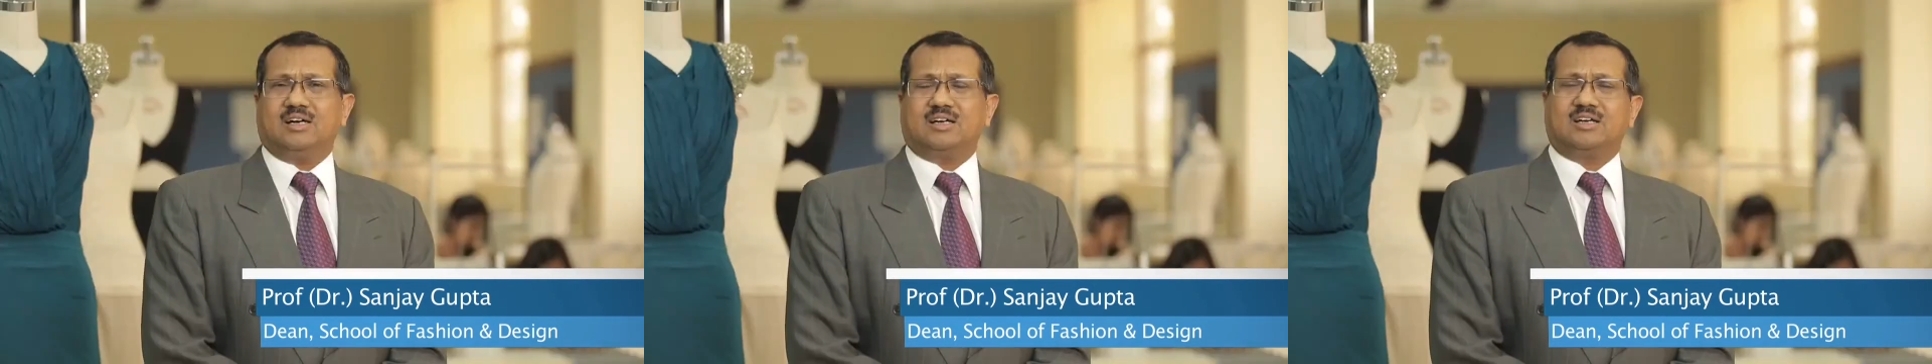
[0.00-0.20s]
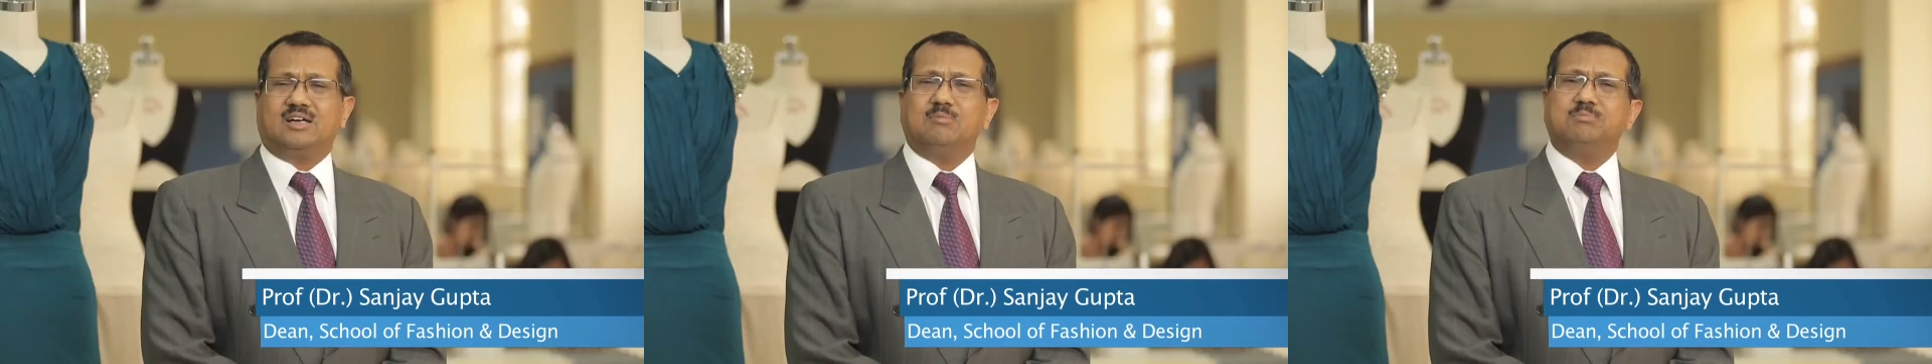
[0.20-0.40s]

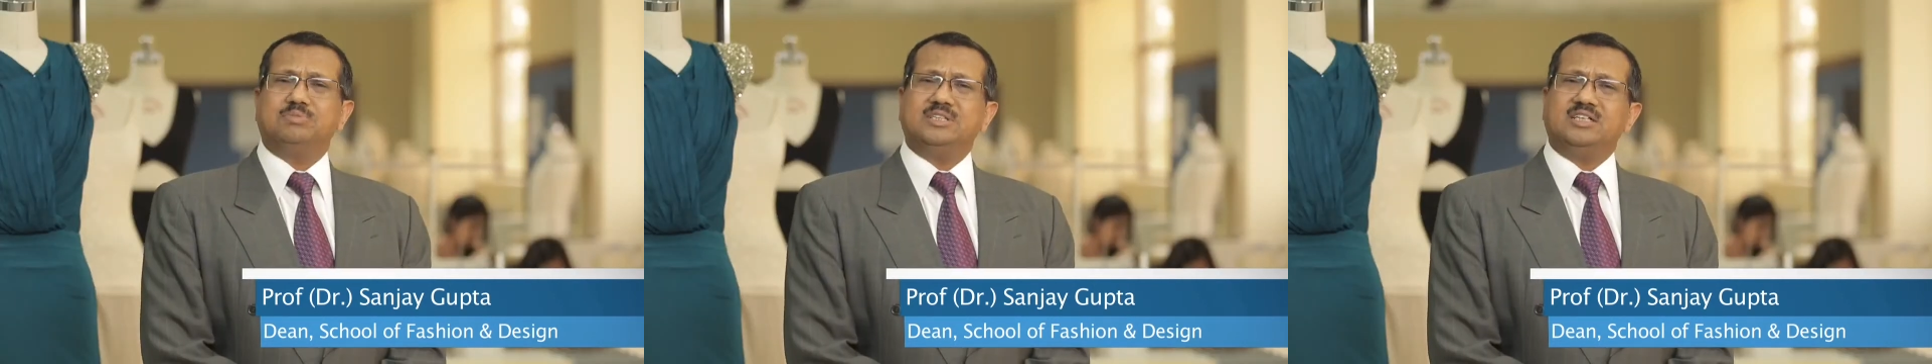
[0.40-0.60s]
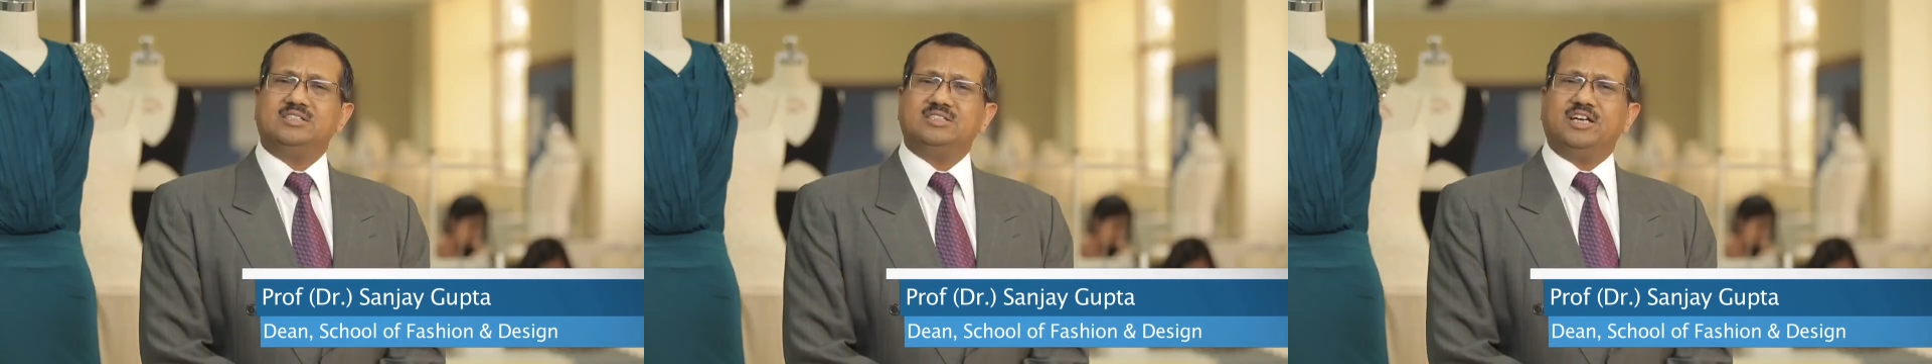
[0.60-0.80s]
a
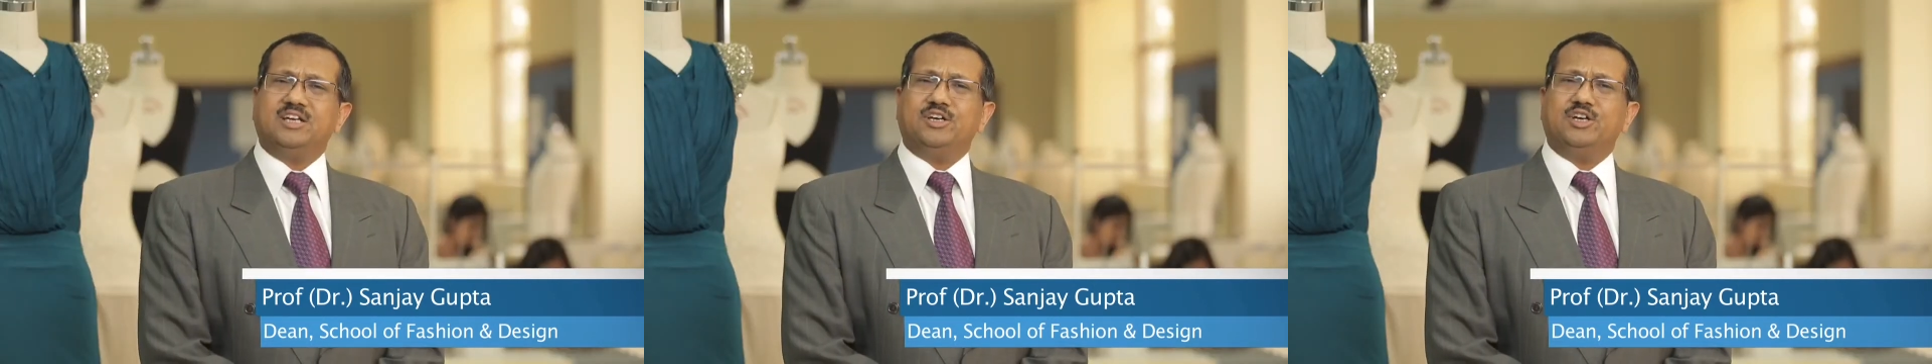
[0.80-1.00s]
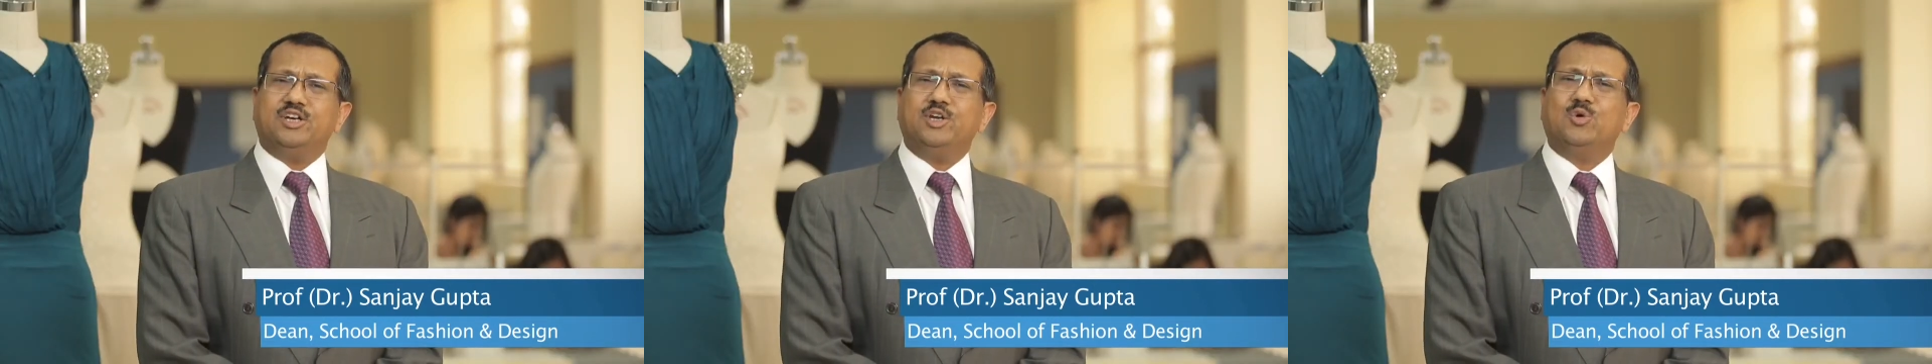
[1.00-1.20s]

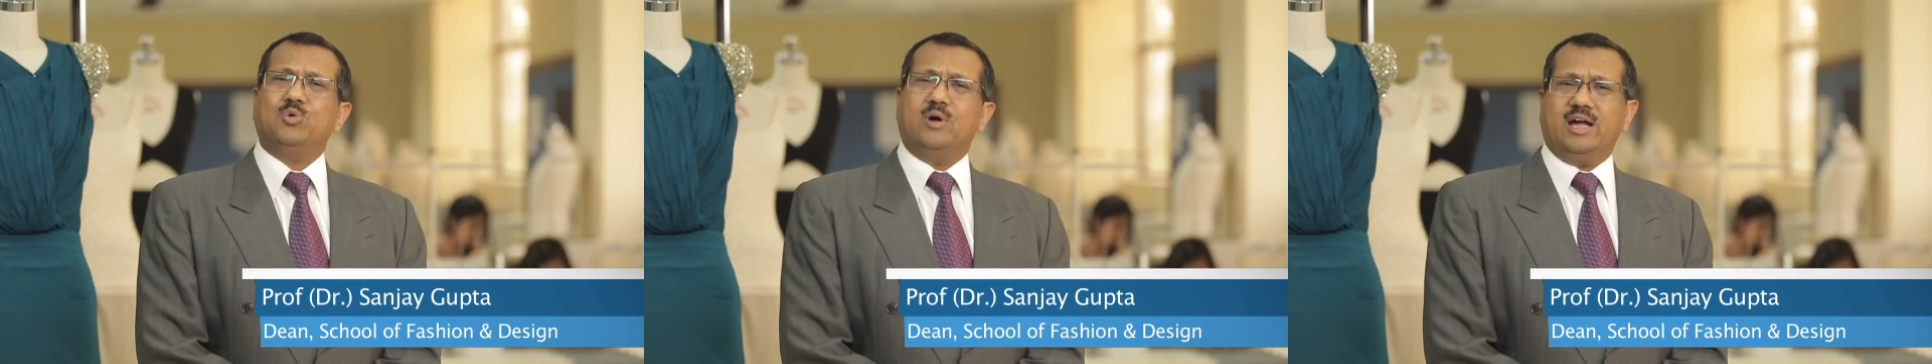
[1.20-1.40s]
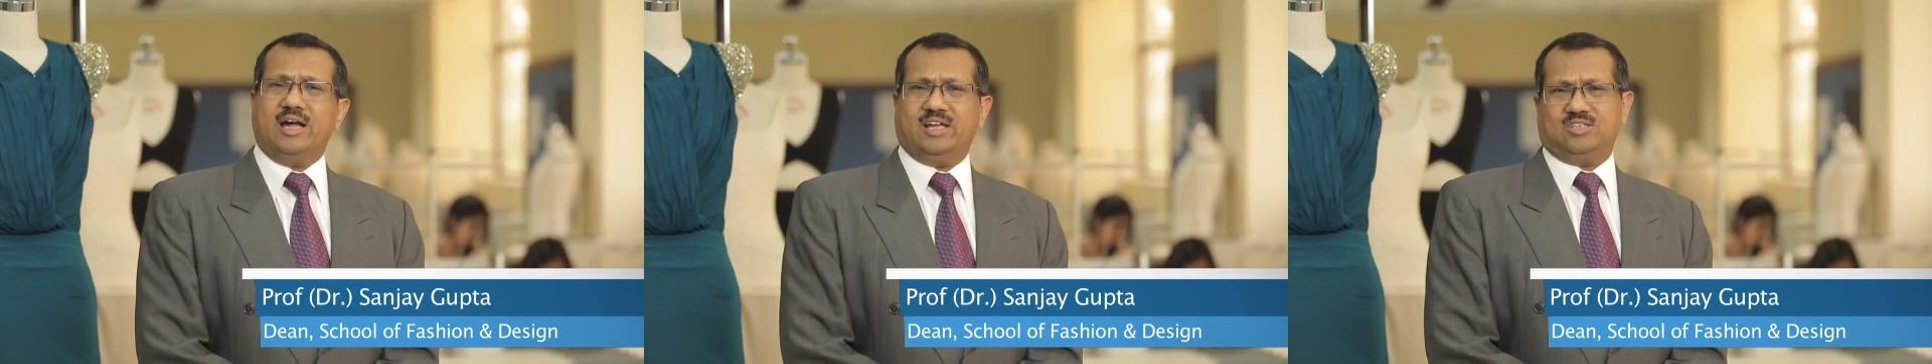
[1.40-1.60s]
completely new